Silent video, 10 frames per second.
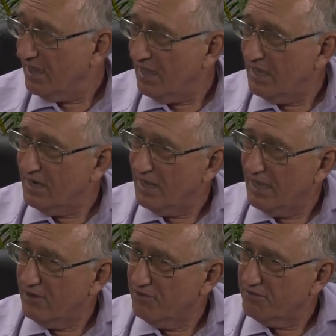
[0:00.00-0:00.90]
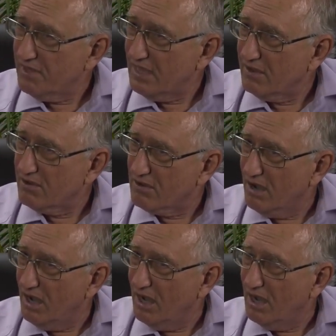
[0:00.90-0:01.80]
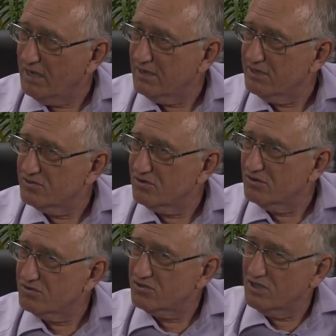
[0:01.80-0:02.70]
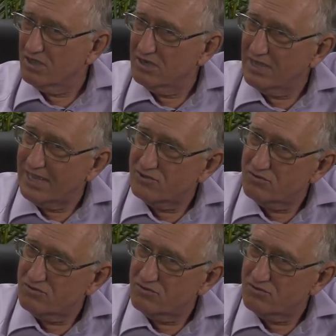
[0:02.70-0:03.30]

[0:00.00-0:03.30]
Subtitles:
And I don't think God is concerned as